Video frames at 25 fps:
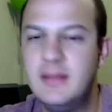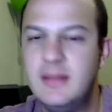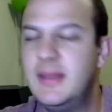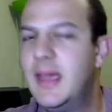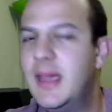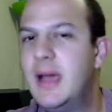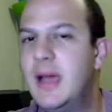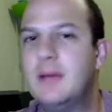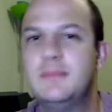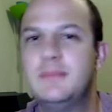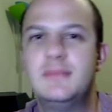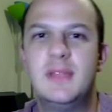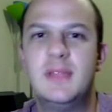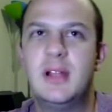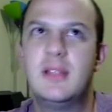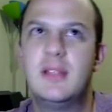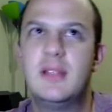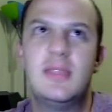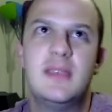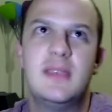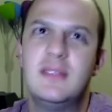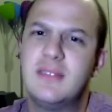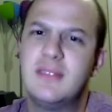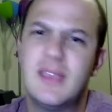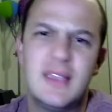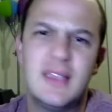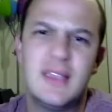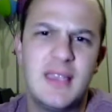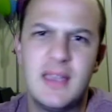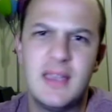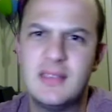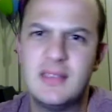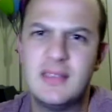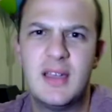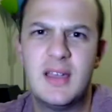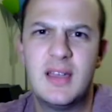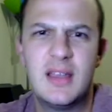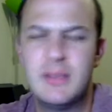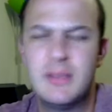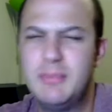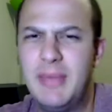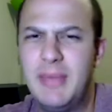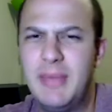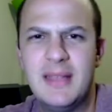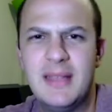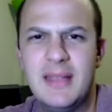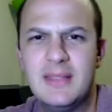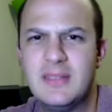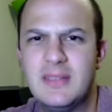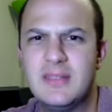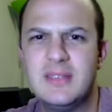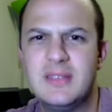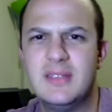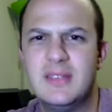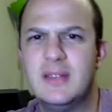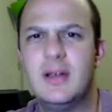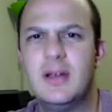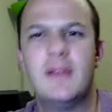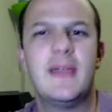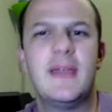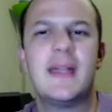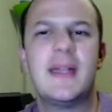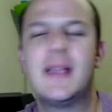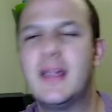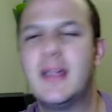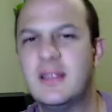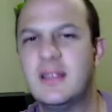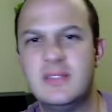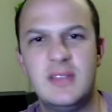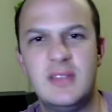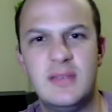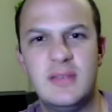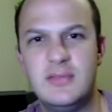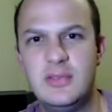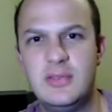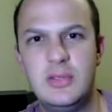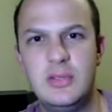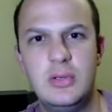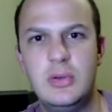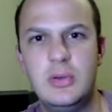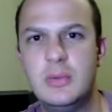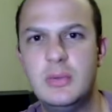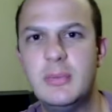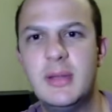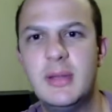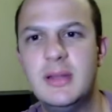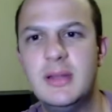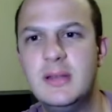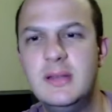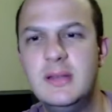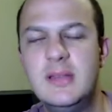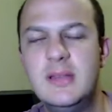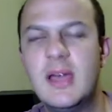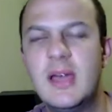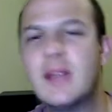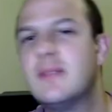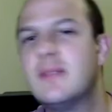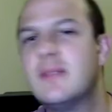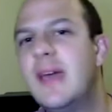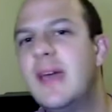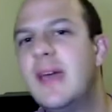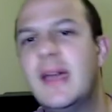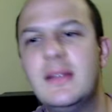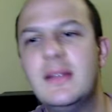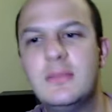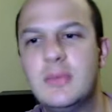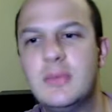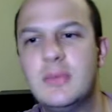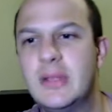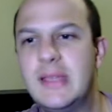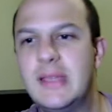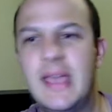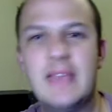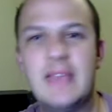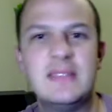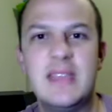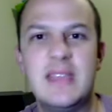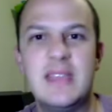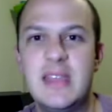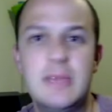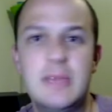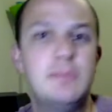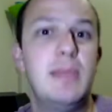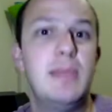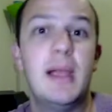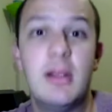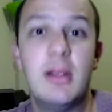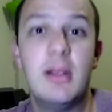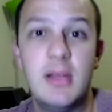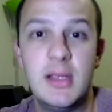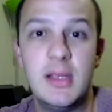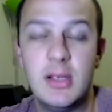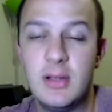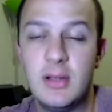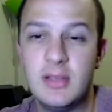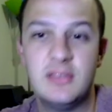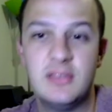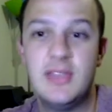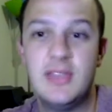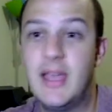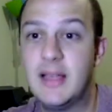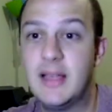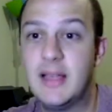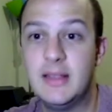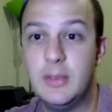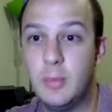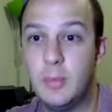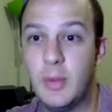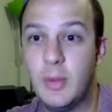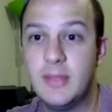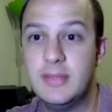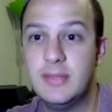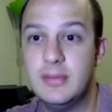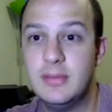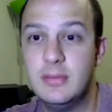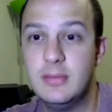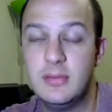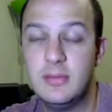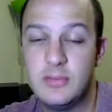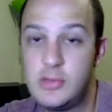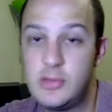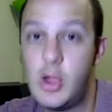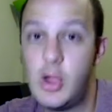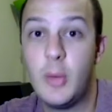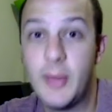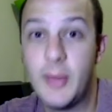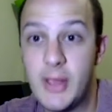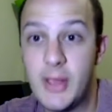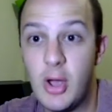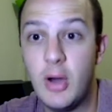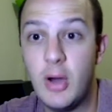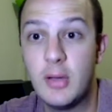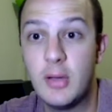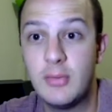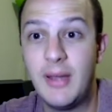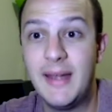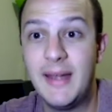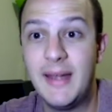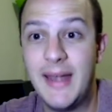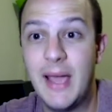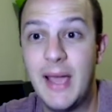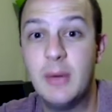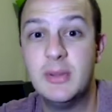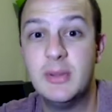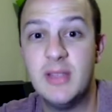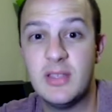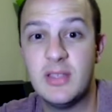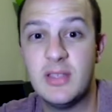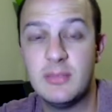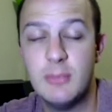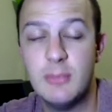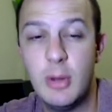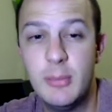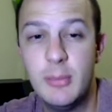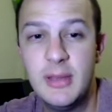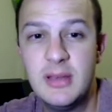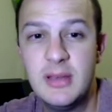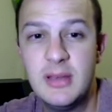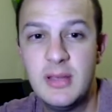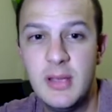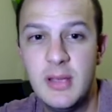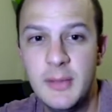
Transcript: Now, there are things like exotic pets and all that kind of stuff too, but none of that really has any bearing on exactly what's going on right now in this moment.